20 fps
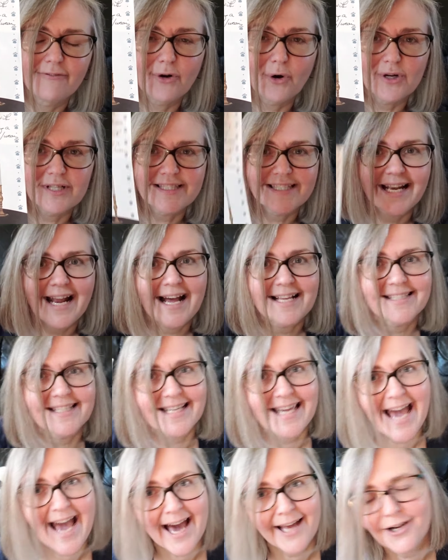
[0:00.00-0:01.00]
course it has a
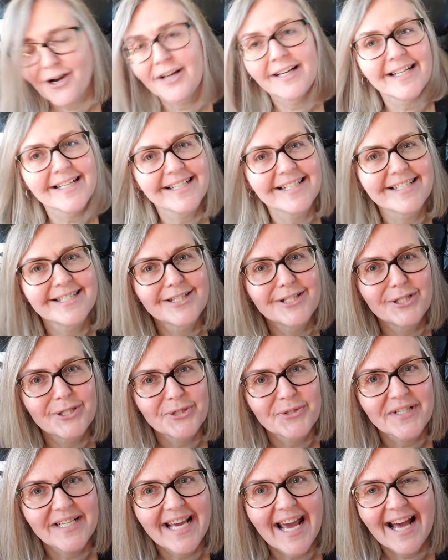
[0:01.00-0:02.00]
cat on it because
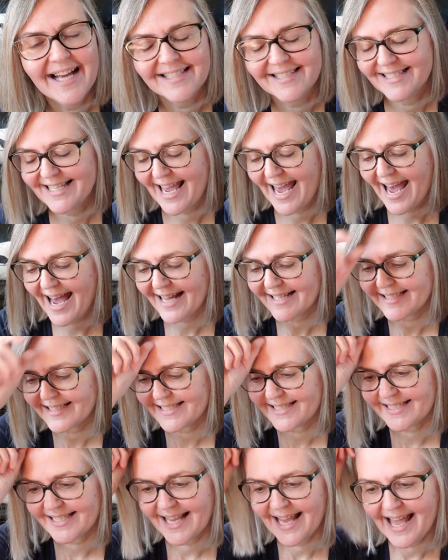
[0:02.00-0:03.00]
Judy has
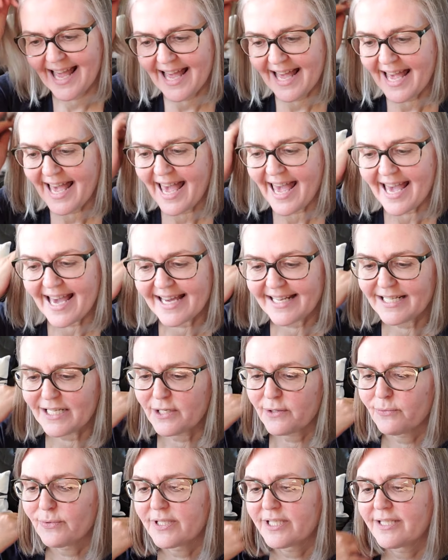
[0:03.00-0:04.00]
cats. And
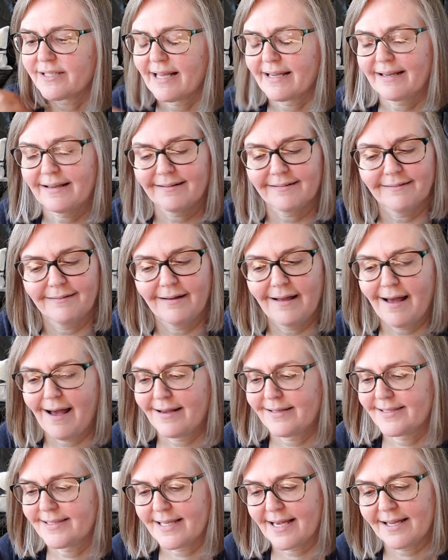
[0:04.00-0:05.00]
it was, like
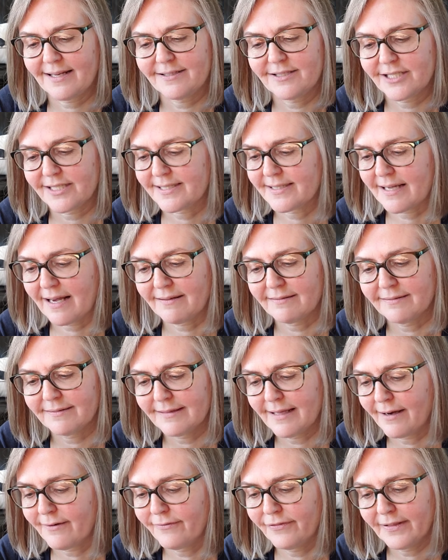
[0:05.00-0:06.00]
I said, just a
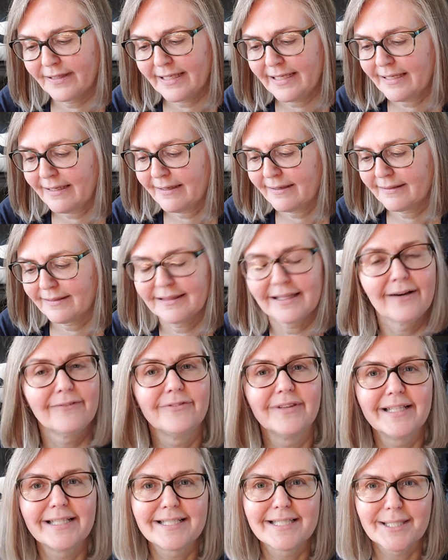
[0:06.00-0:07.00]
lovely,
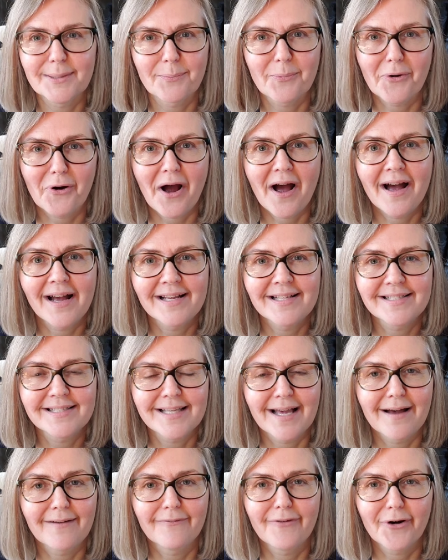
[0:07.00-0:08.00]
lovely surprise
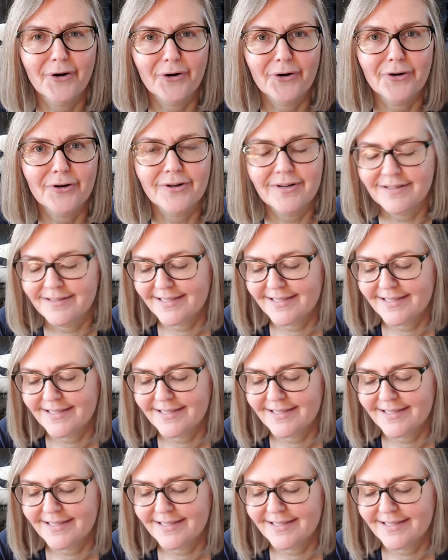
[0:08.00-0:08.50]
of her